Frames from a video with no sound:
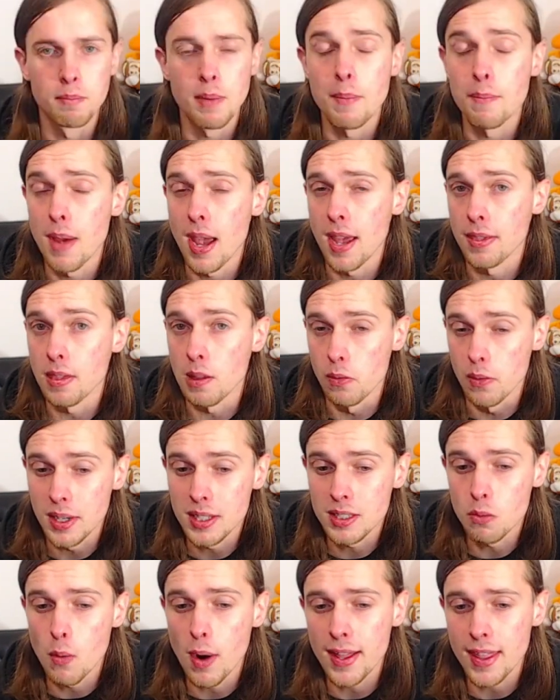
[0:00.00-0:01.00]
But Matt, the
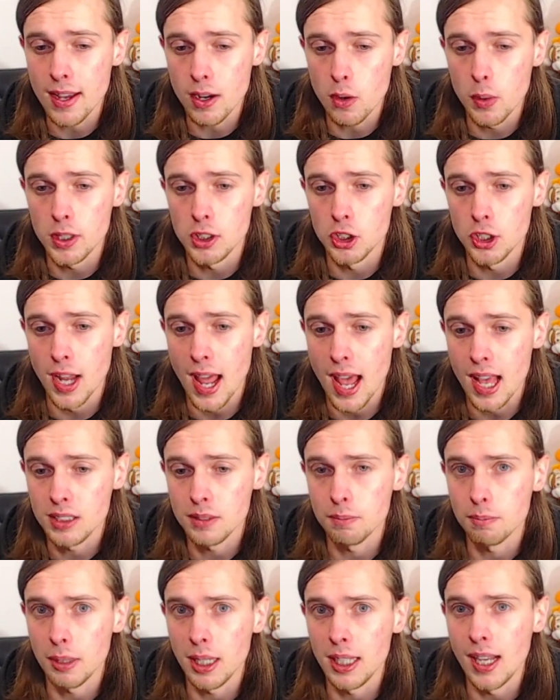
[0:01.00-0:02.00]
reason why that question
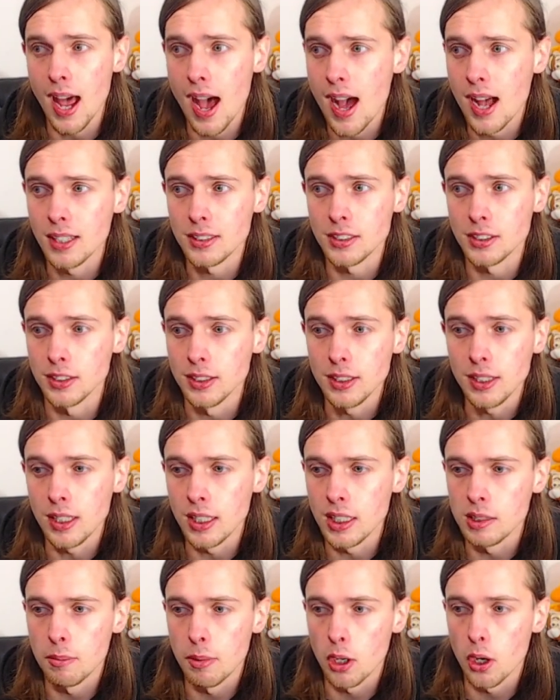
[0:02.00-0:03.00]
hasn't been answered
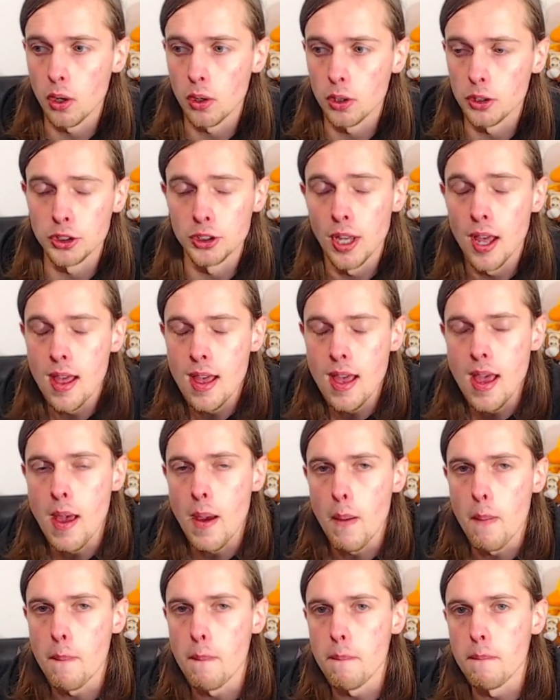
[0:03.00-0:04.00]
is because
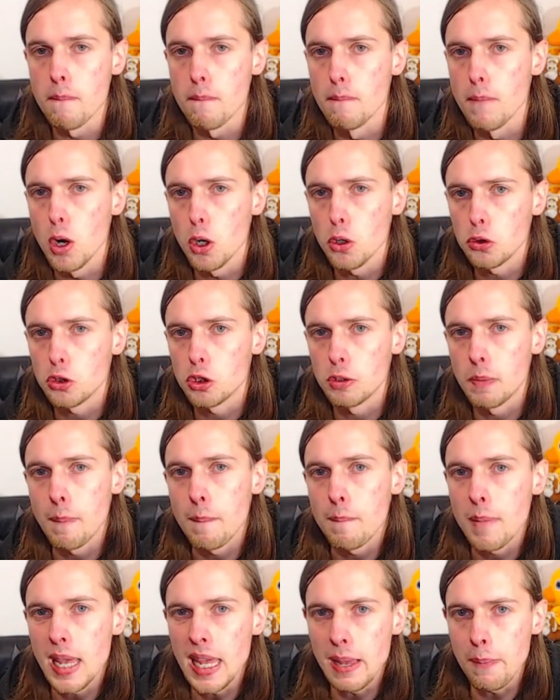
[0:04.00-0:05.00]
most
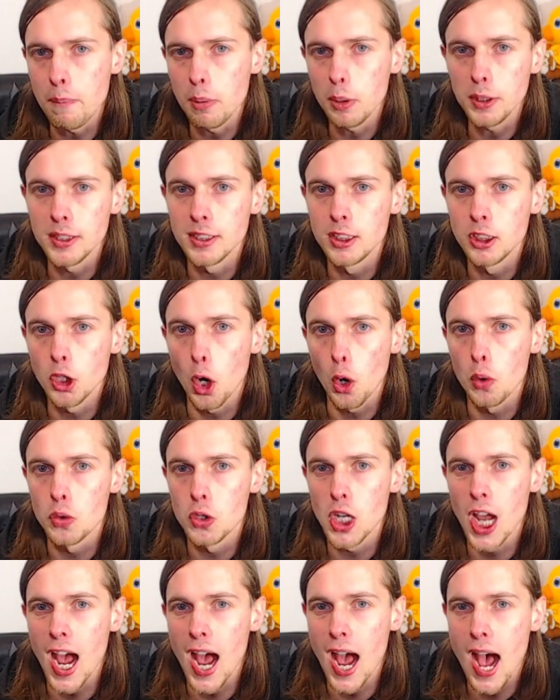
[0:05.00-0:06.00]
people
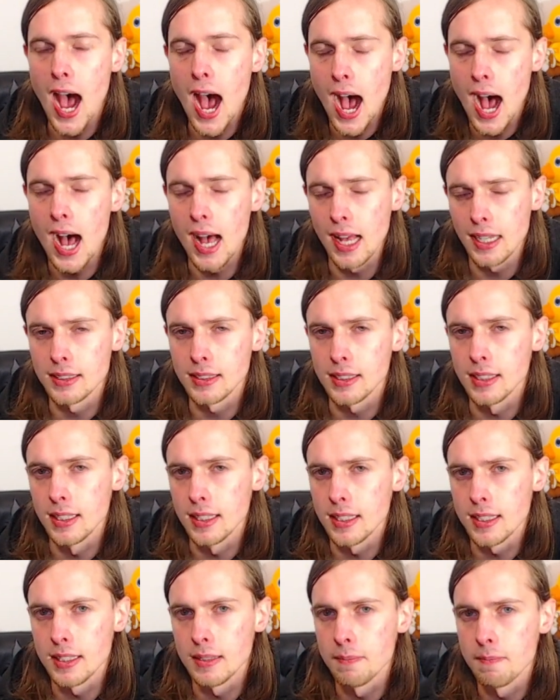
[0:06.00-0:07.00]
don't ask
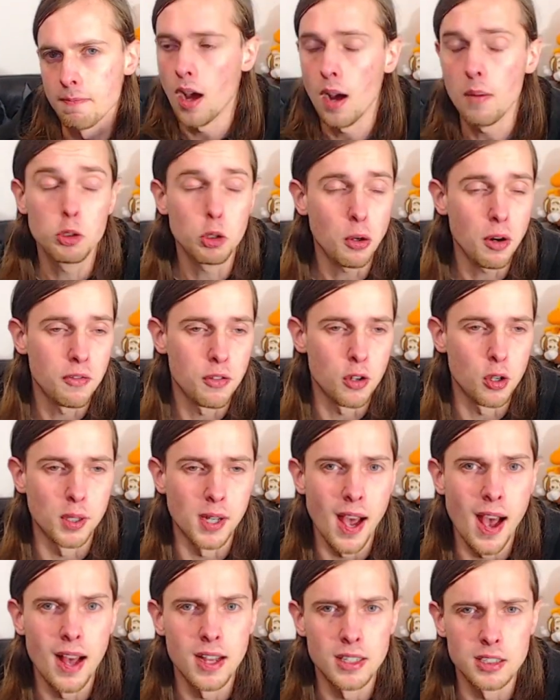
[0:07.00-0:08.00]
it. I'm sure if you were
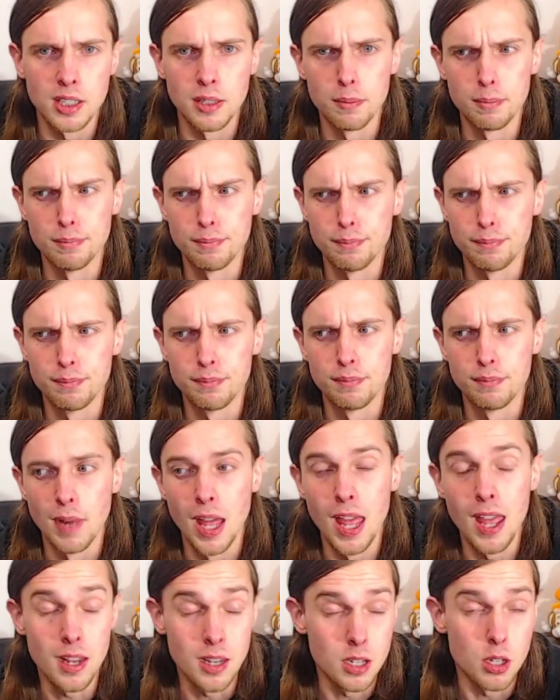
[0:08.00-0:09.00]
to ask him
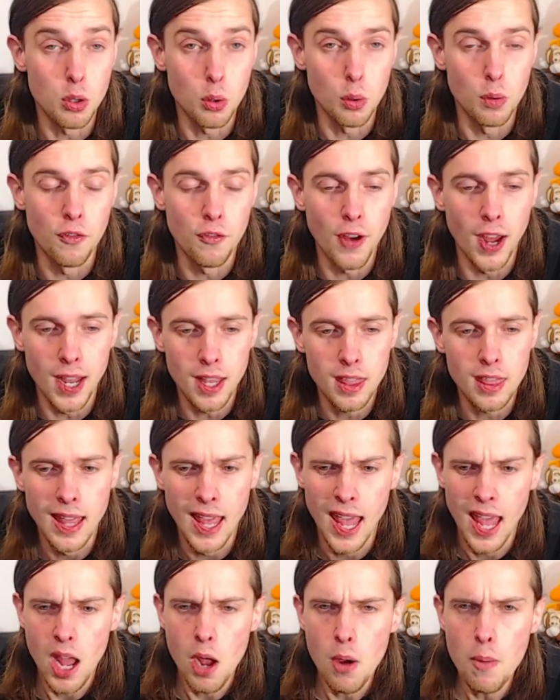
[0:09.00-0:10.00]
in good faith,
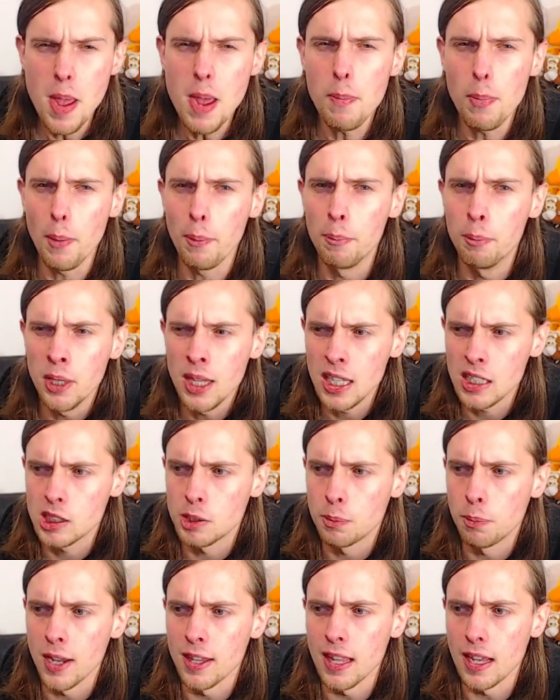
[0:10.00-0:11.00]
he'll be
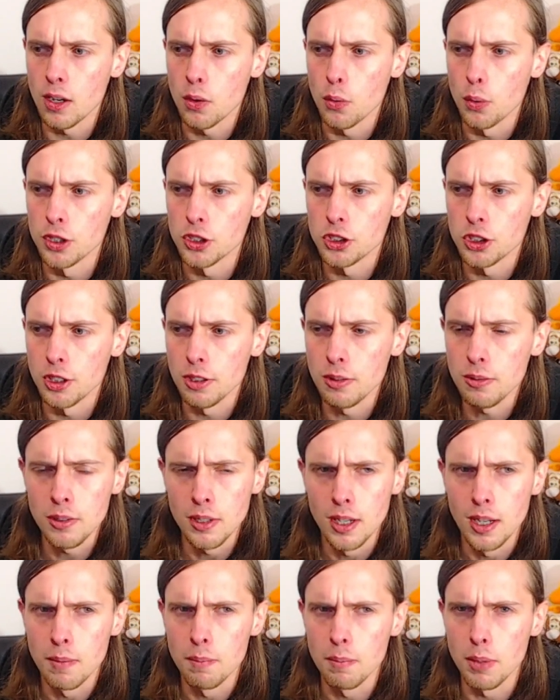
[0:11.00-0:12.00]
perplexed by that question
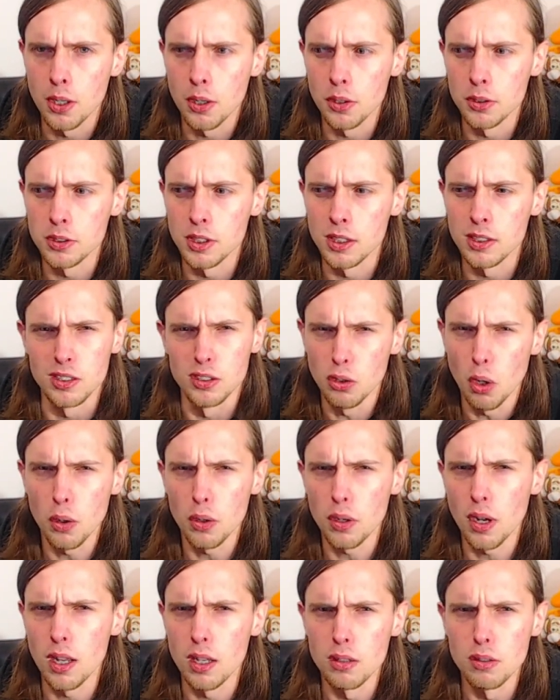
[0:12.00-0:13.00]
because it's
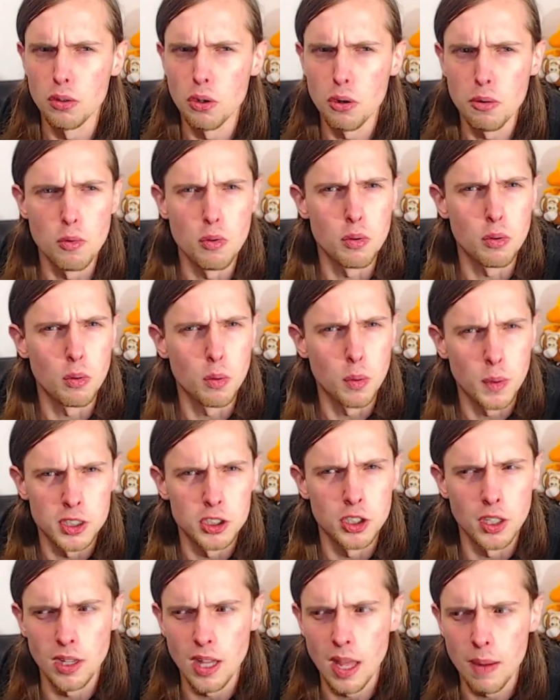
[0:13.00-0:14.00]
not a normal
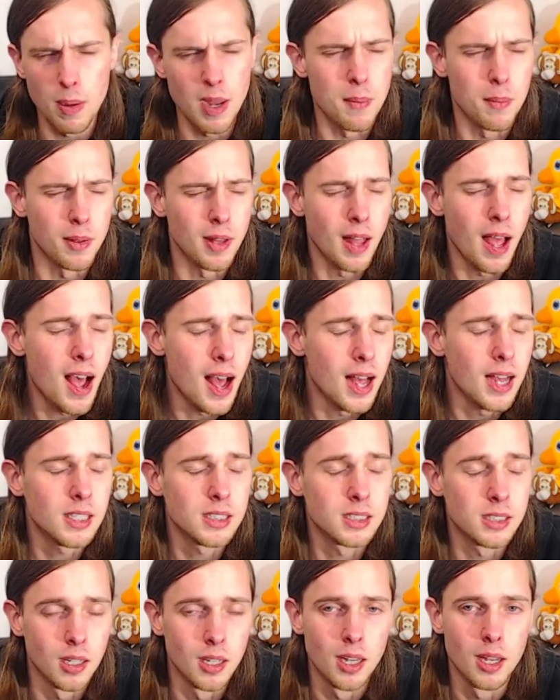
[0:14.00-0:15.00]
question that people
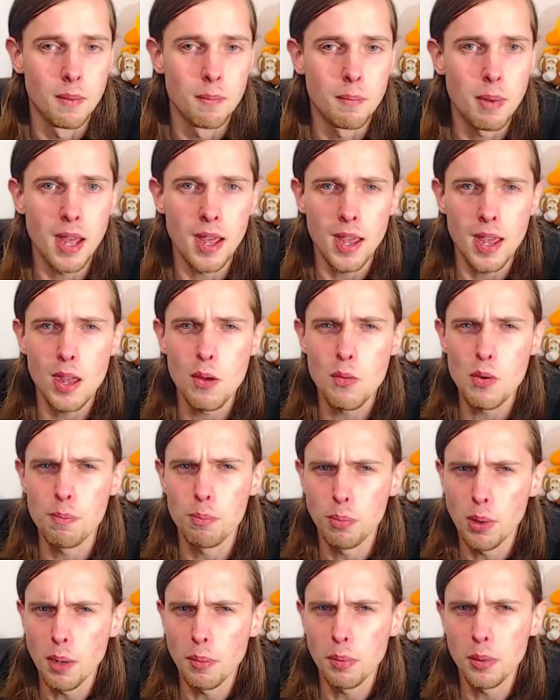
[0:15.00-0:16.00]
ask, but he
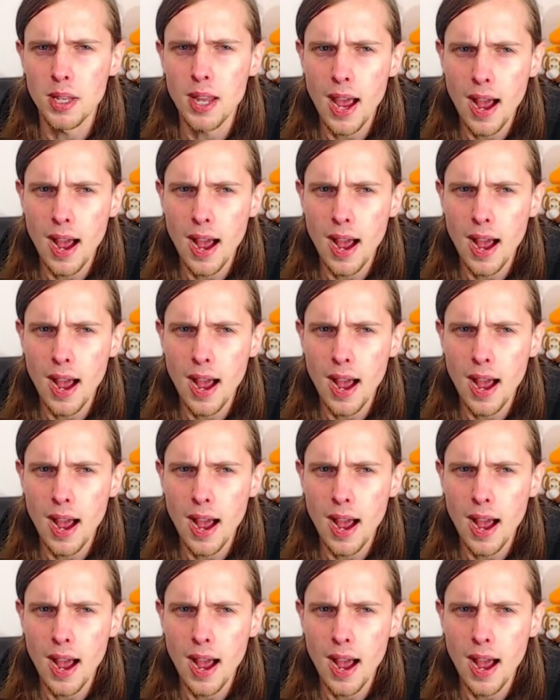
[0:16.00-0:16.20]
would probably